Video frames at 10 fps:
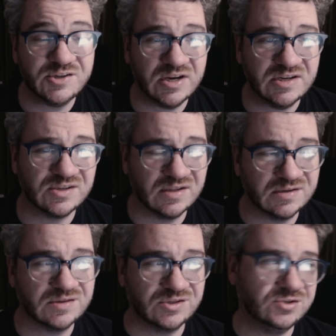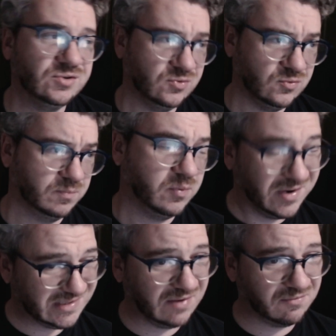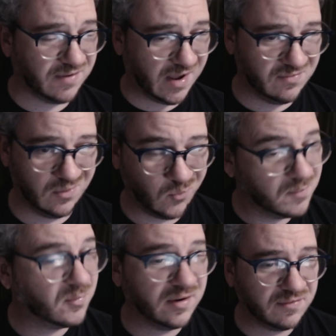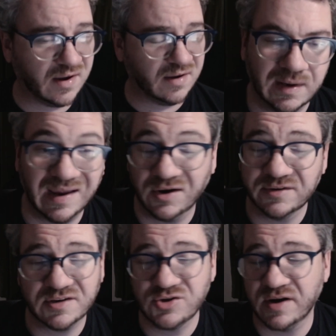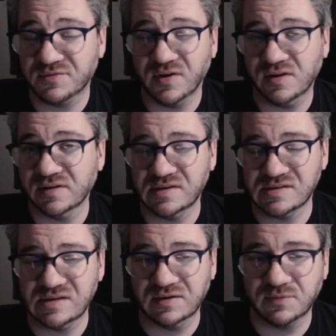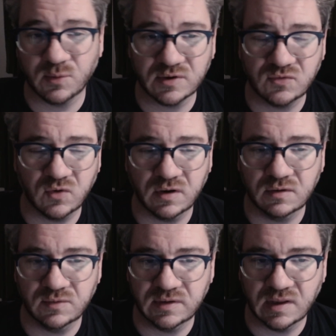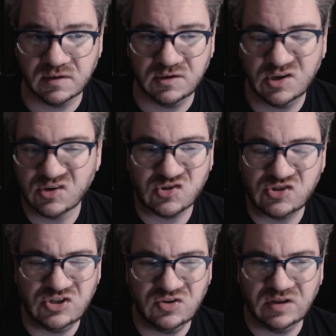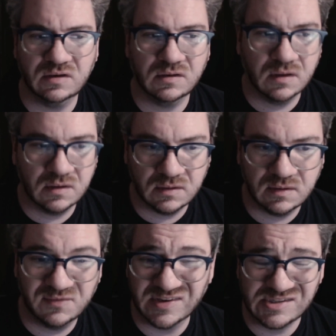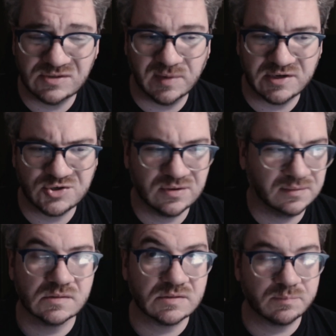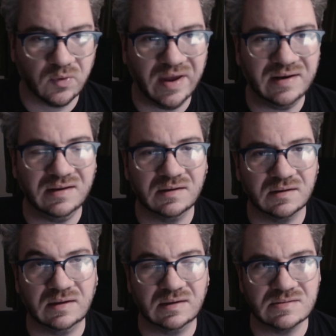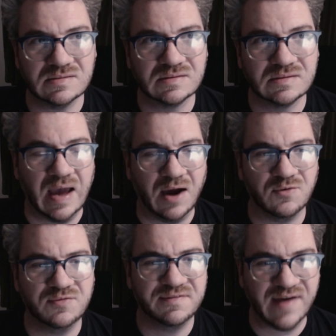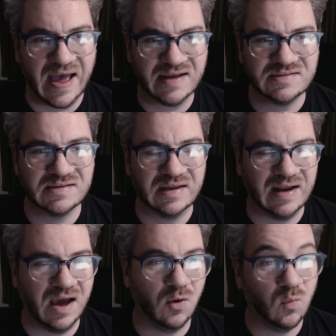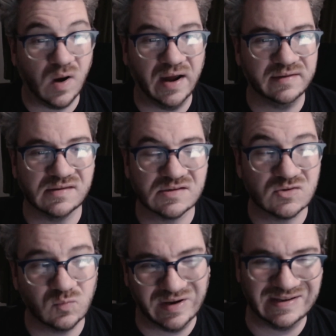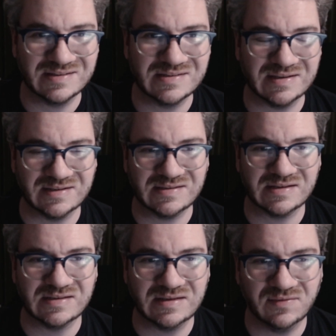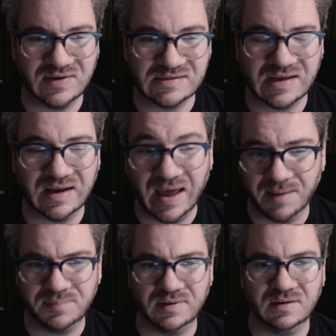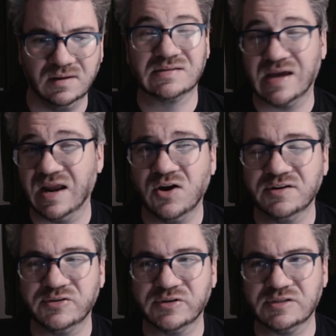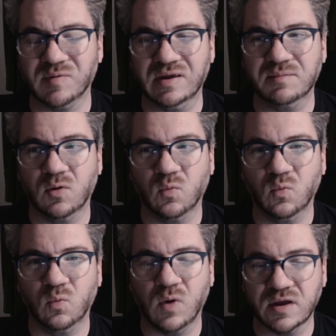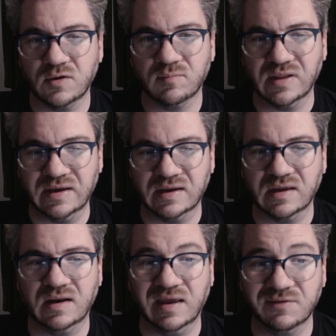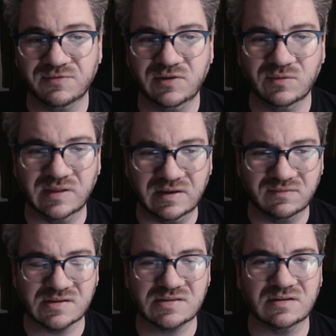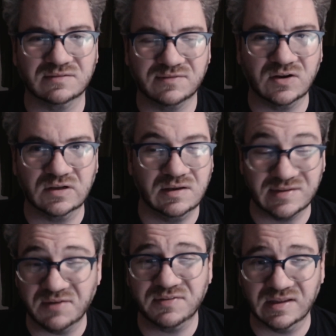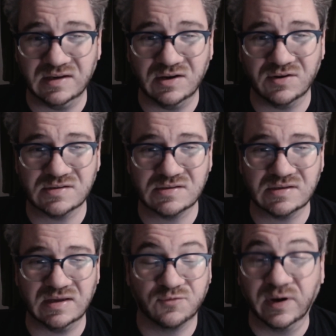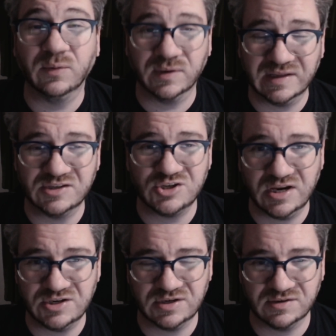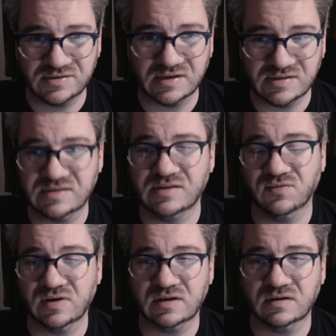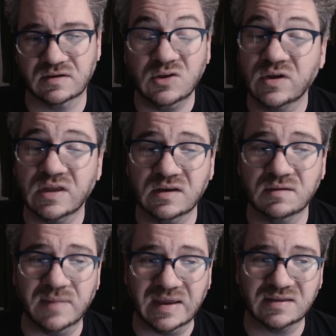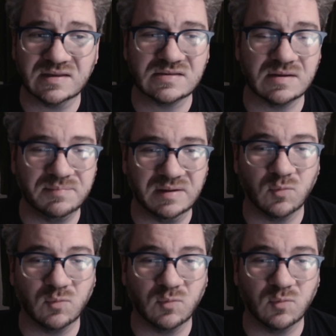changed this to 0.75 and 1.5. Can't hurt to try default and see if it works for you, and then you can just tune it. if it's too much. Spread is how fast and how wide the swings and the sensitivities can happen. It's kind of hard to explain, but while you're playing it, if you leave this default, you'll definitely notice frequently changing your sensitivity. You can make this a bit